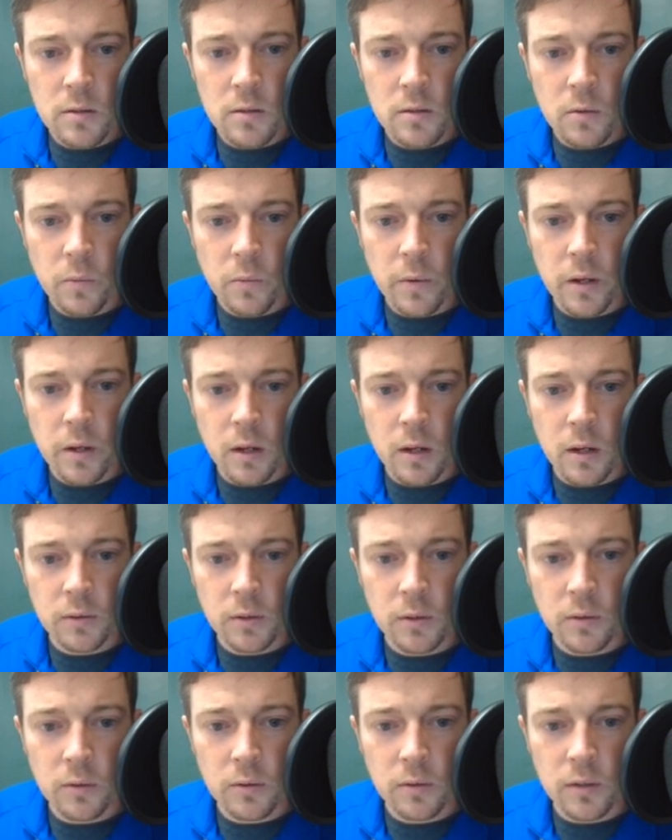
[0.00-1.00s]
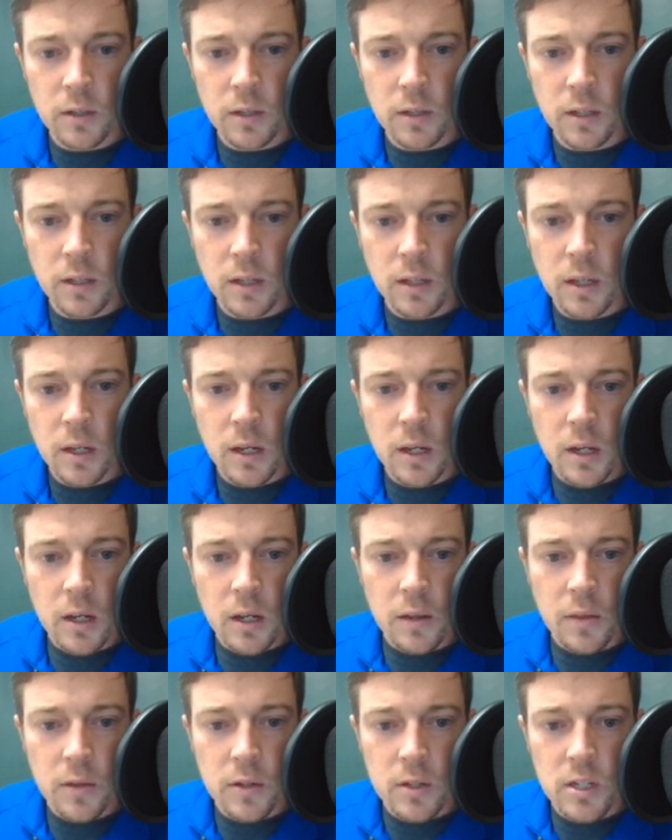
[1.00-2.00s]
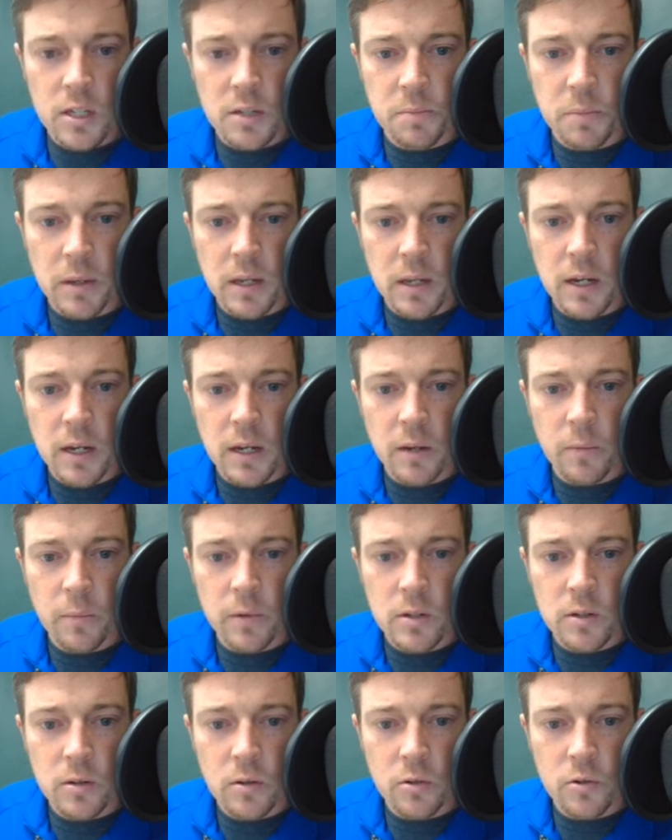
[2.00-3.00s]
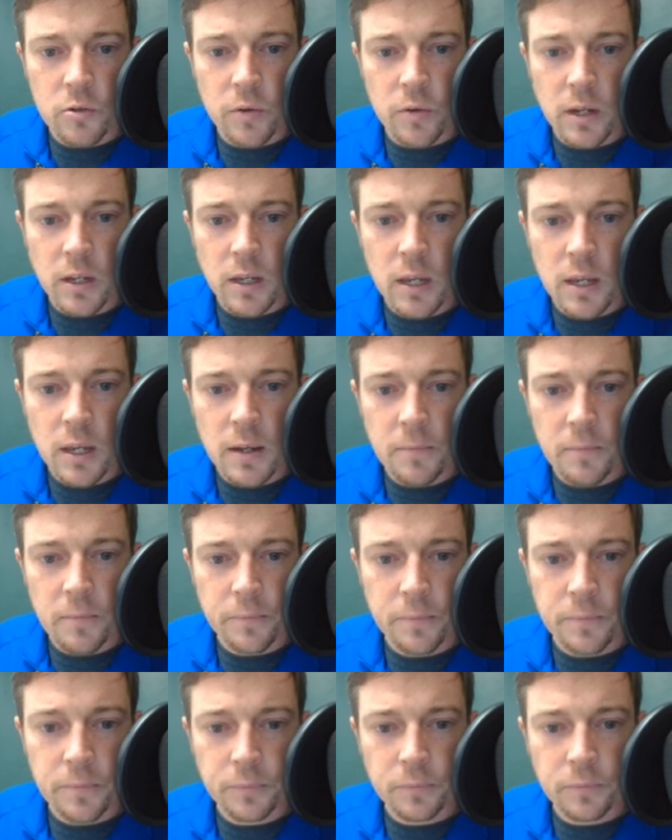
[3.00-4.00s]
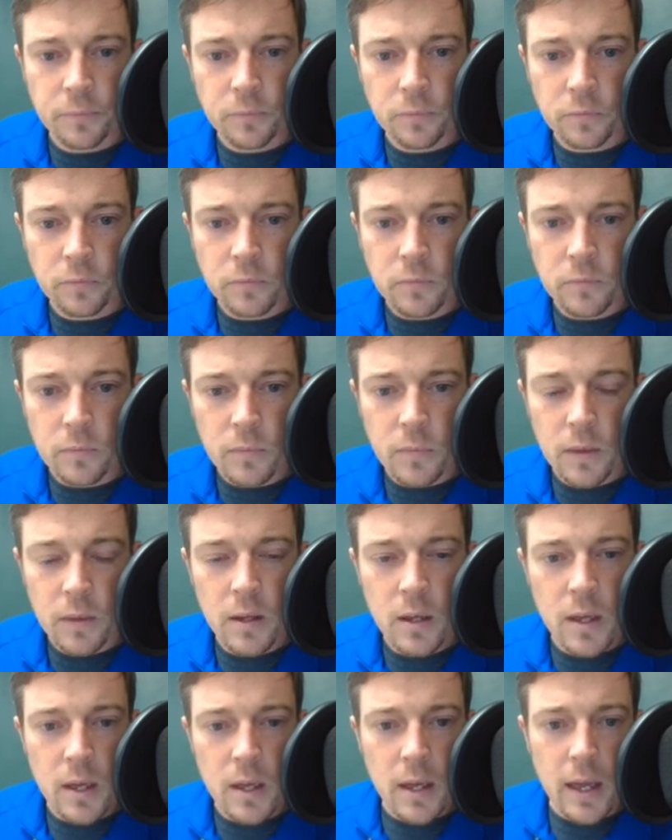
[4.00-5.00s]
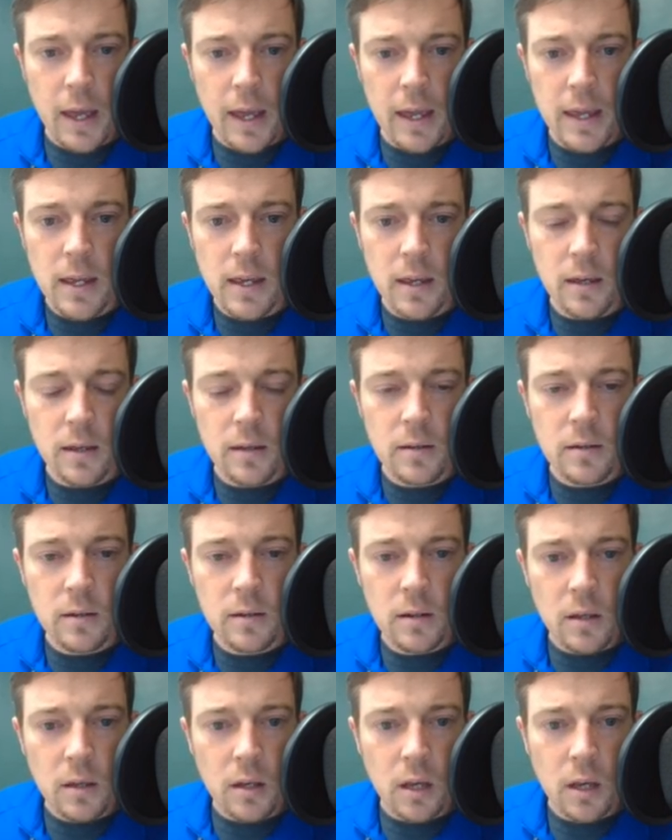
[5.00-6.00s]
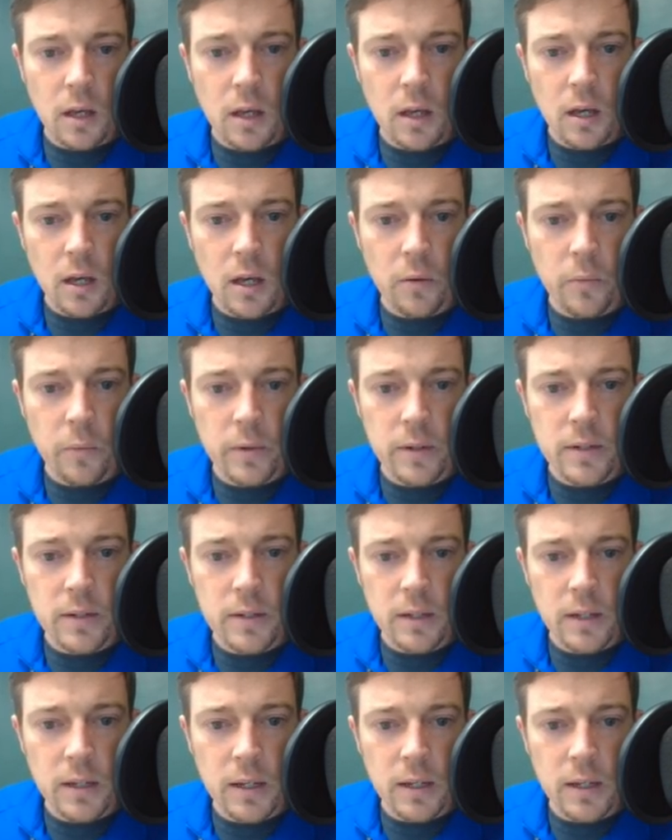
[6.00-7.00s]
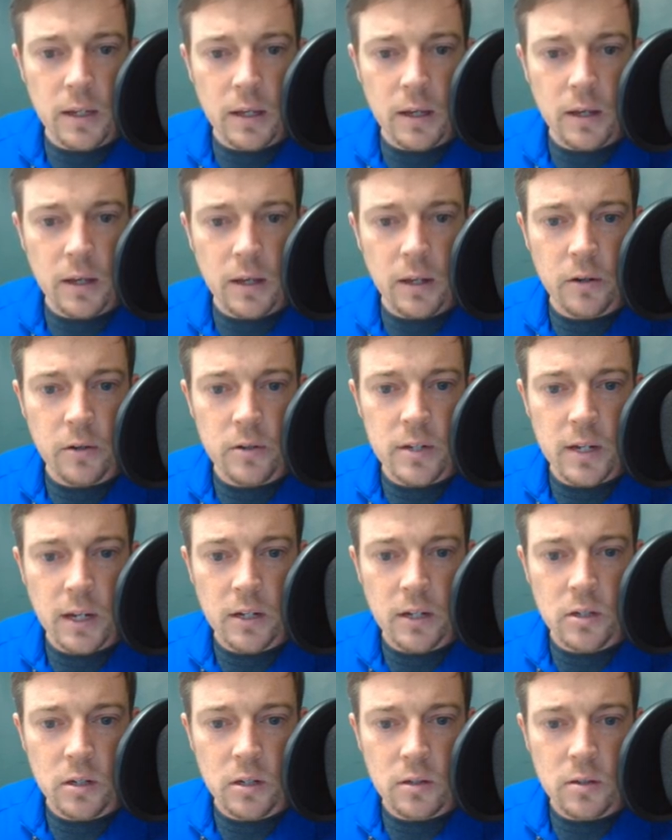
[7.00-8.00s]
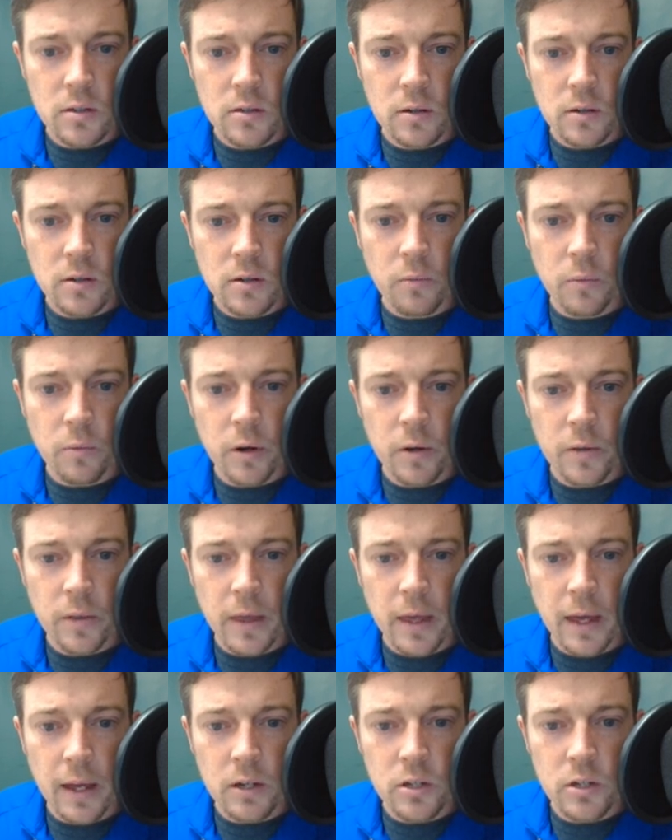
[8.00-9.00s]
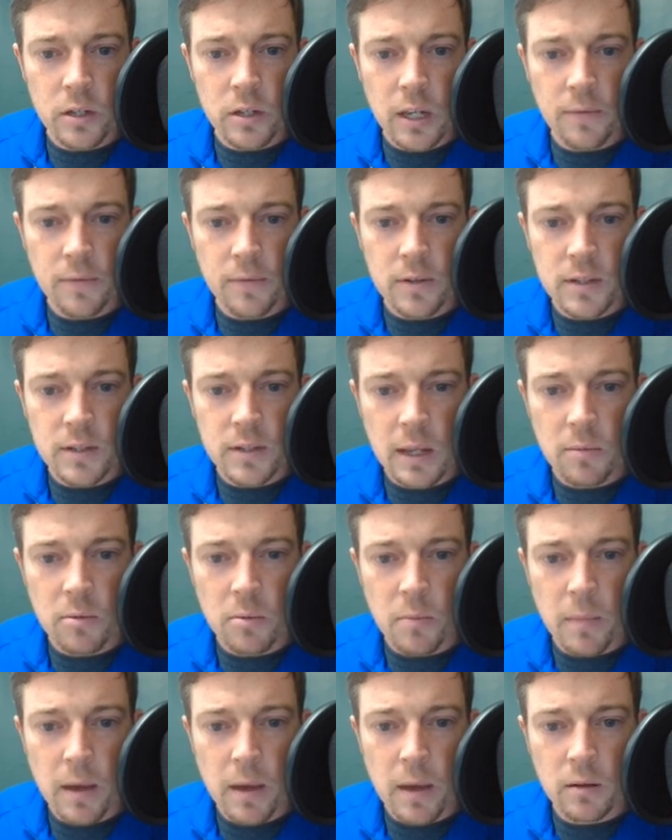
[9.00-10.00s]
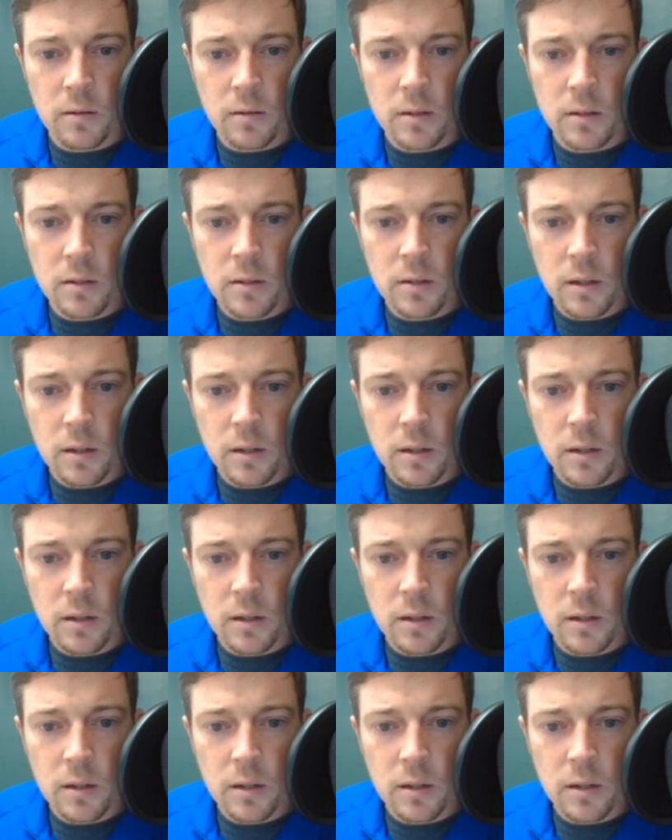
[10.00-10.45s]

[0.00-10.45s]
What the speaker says: We also see the speed at which they're drinking. And we see intersections of where they actually have the same amount